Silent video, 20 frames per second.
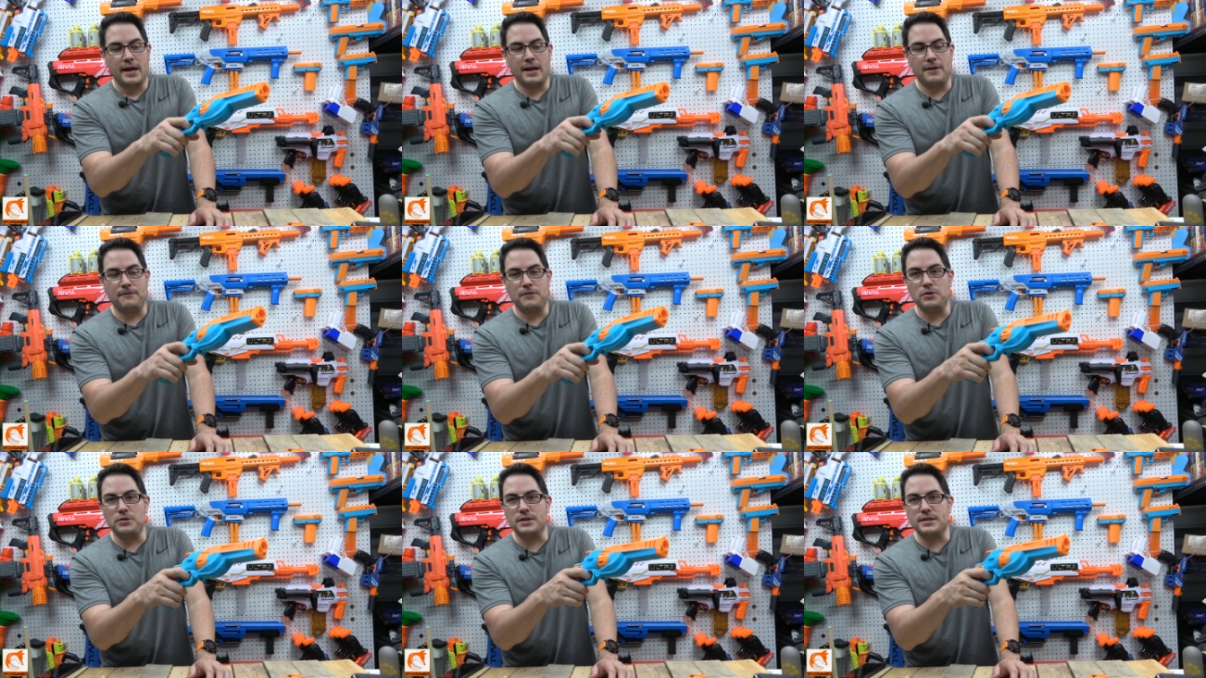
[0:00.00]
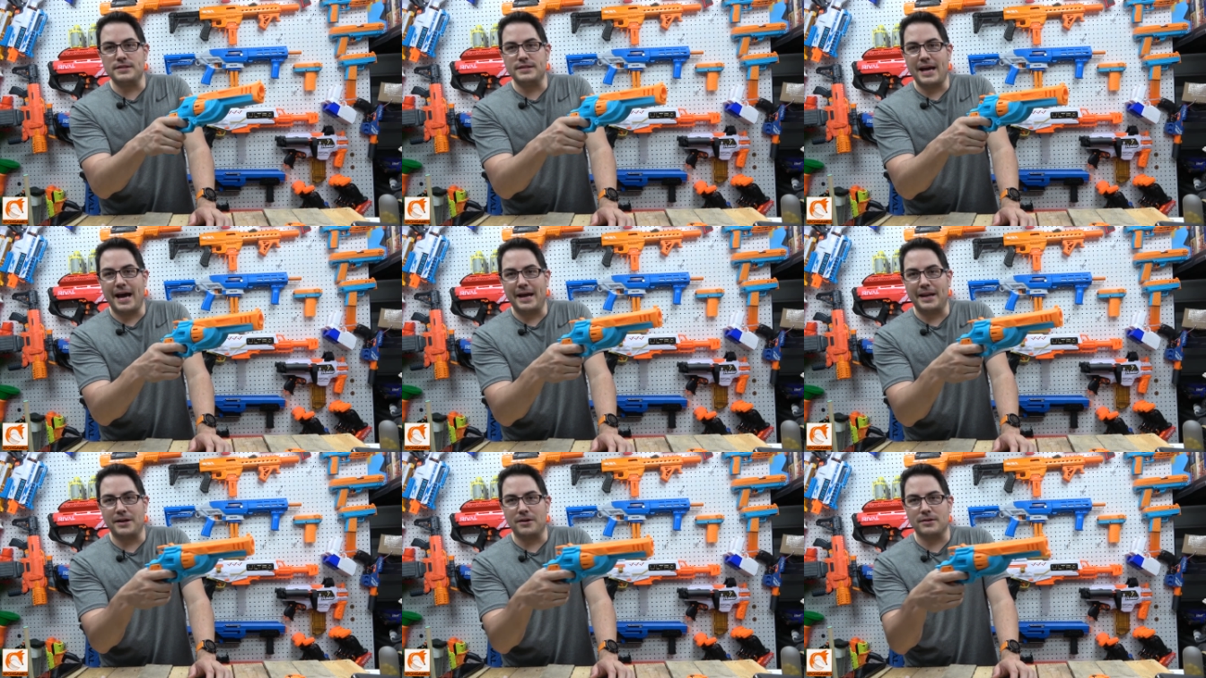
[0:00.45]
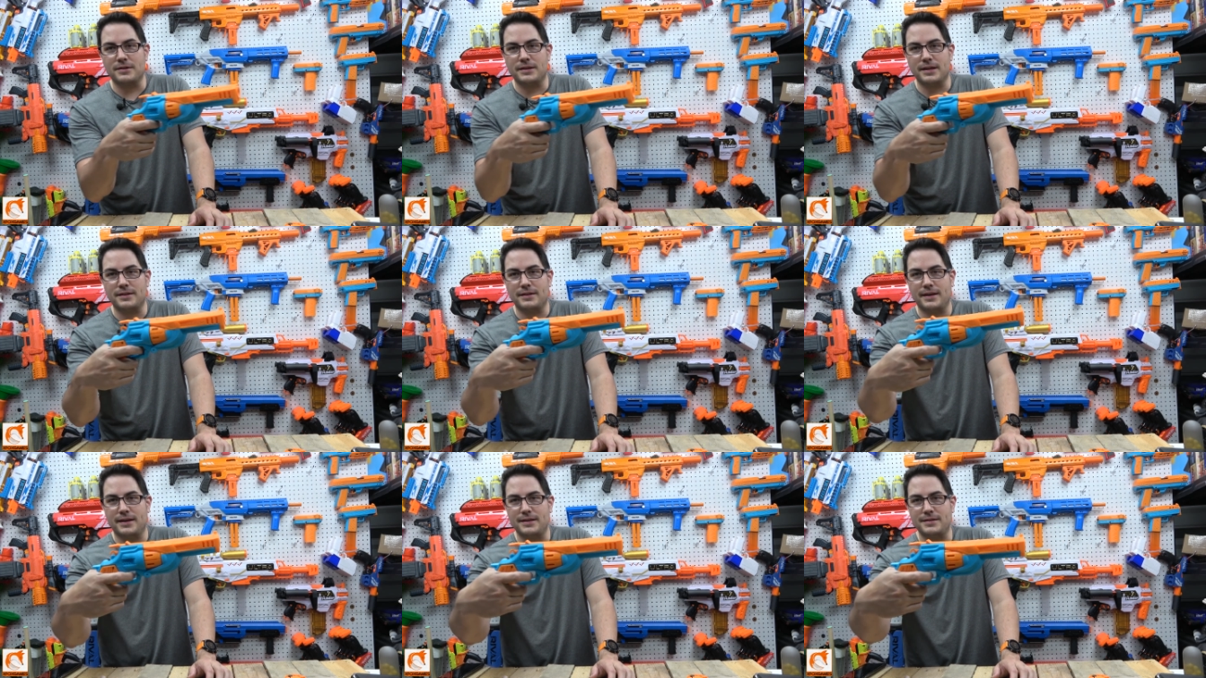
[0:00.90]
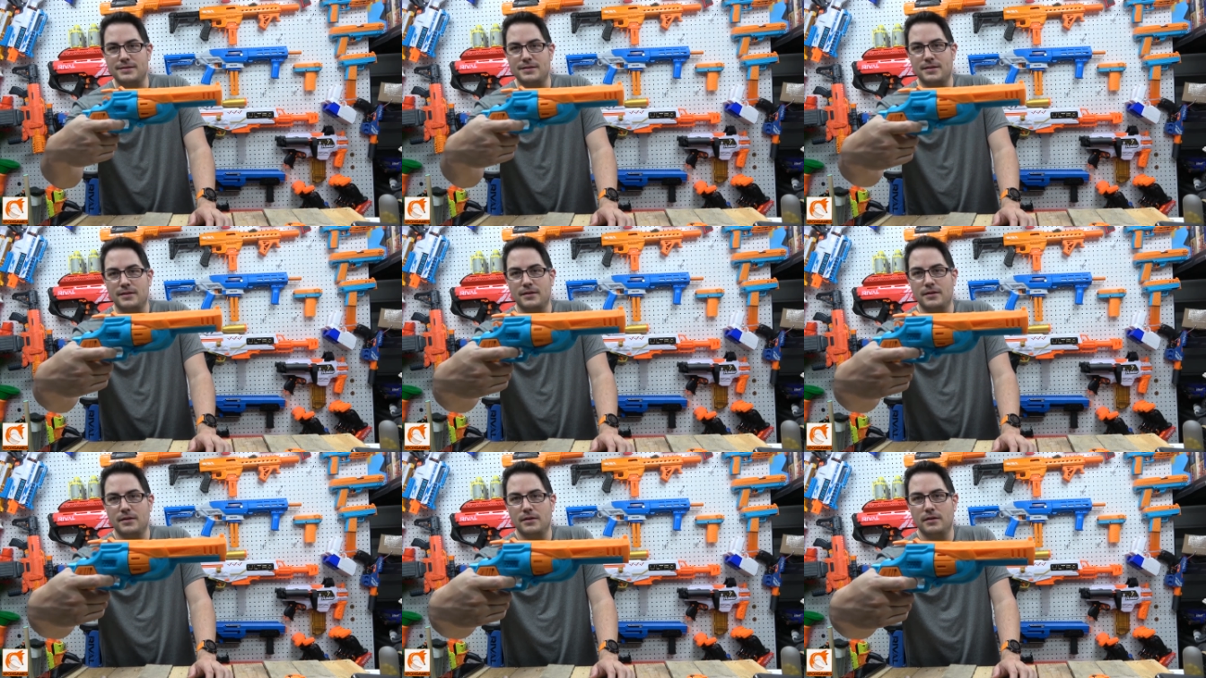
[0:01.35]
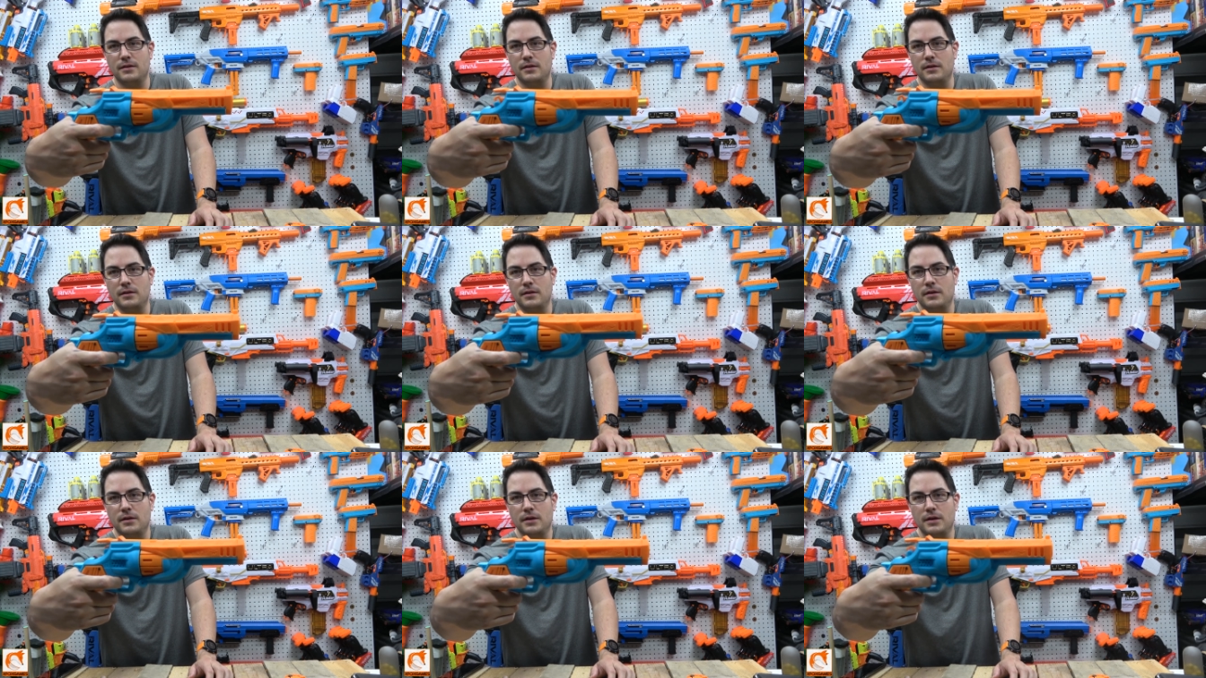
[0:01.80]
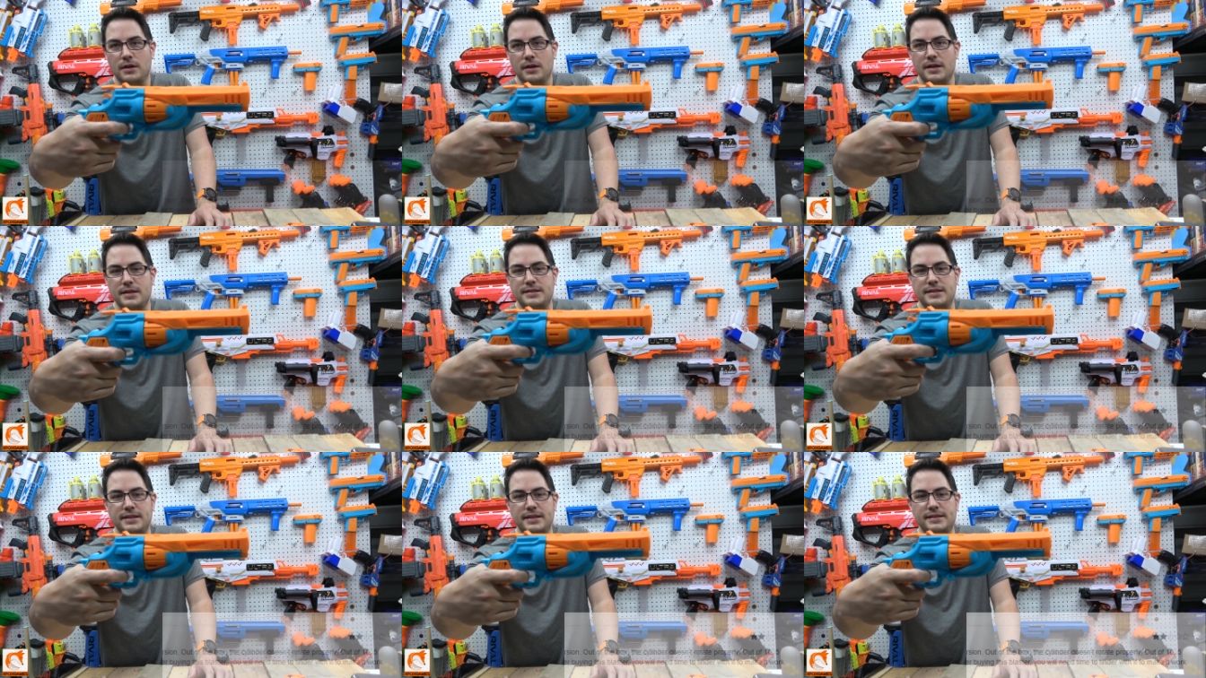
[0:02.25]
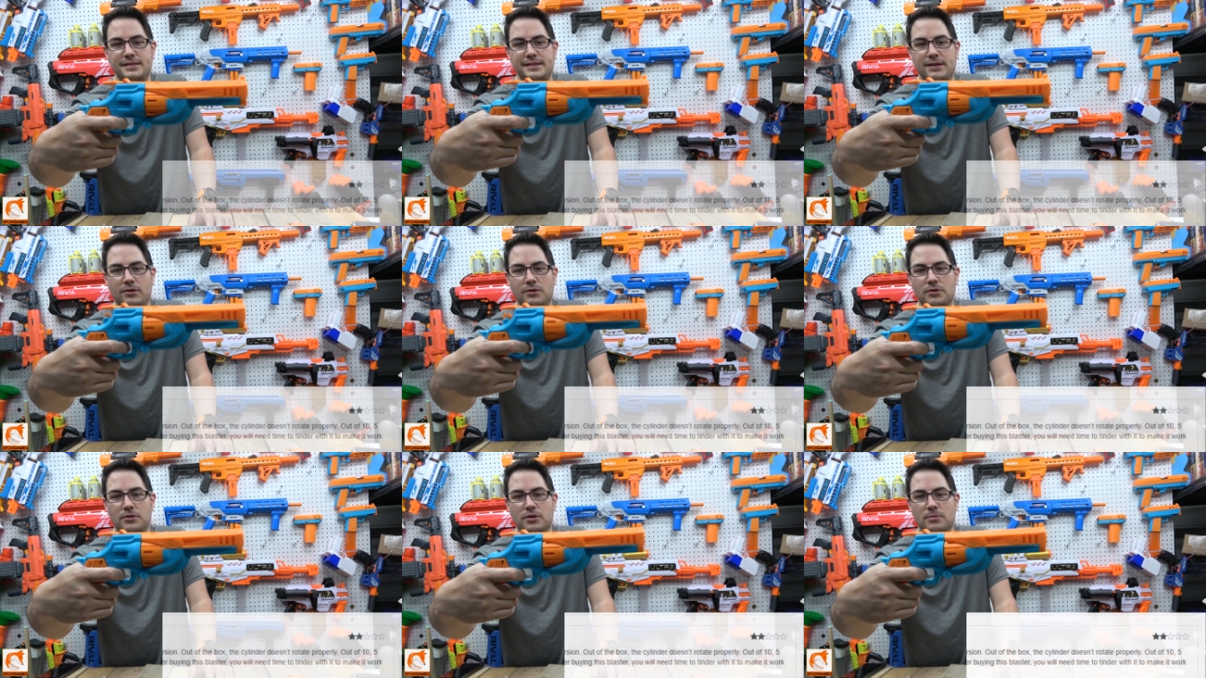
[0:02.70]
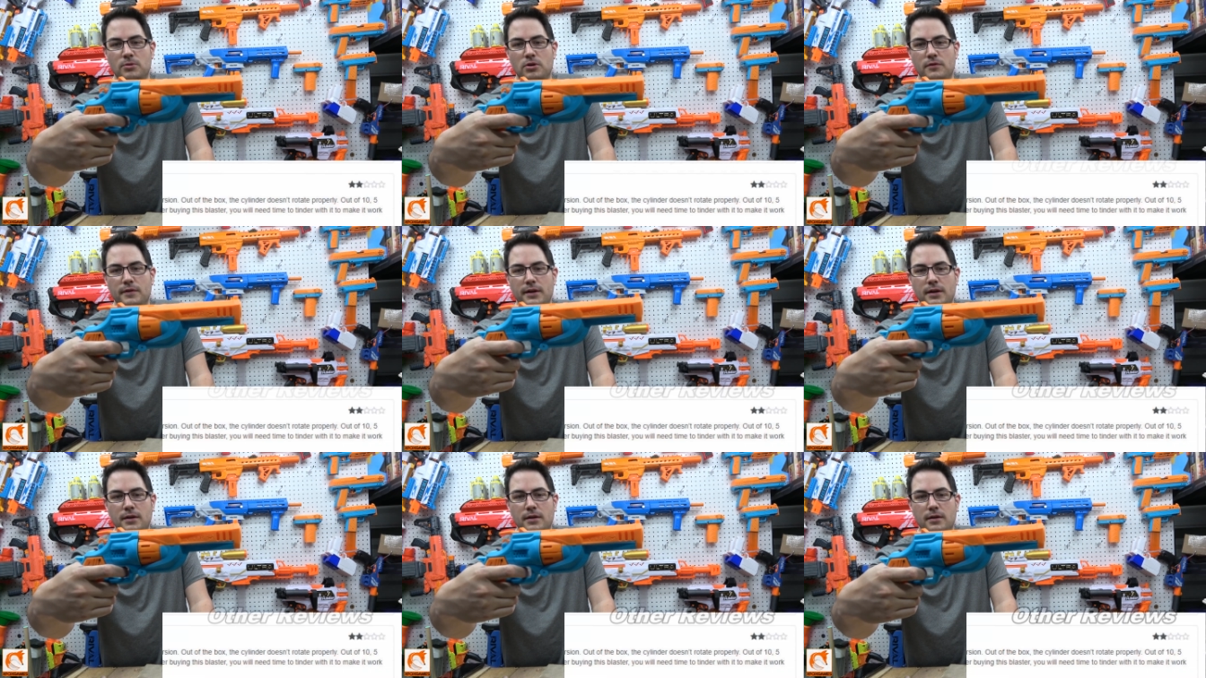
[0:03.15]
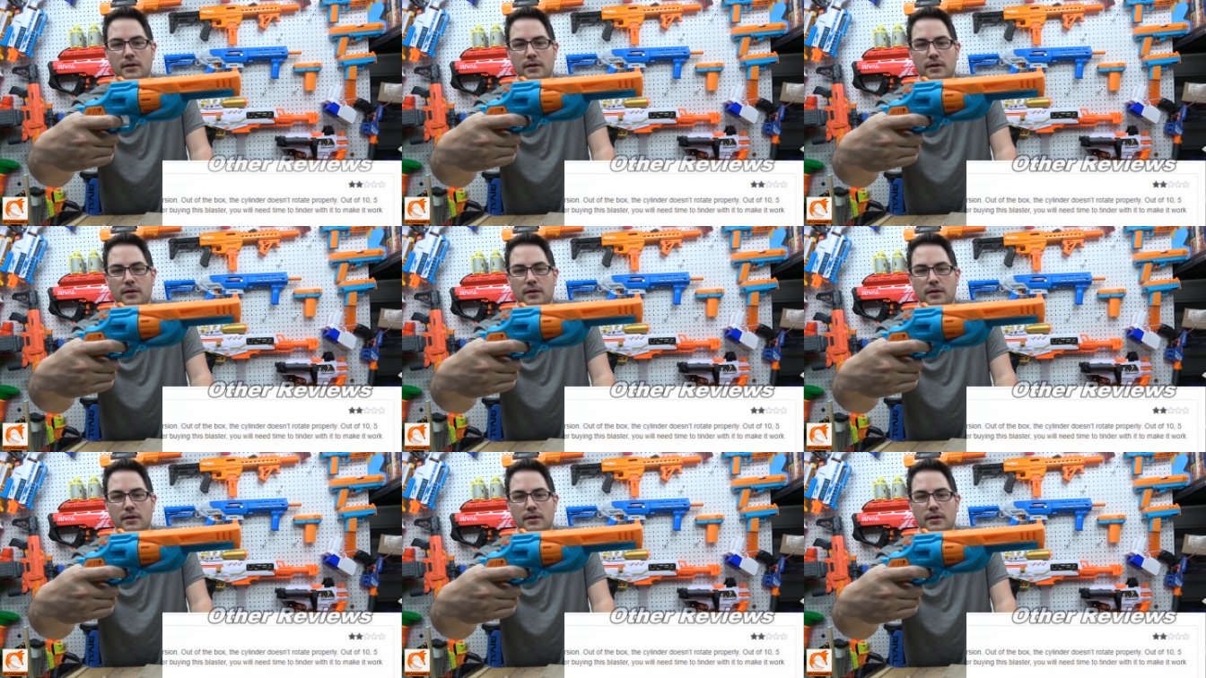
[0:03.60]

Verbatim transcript: and if you just sat here and did this, you see the cylinder moving?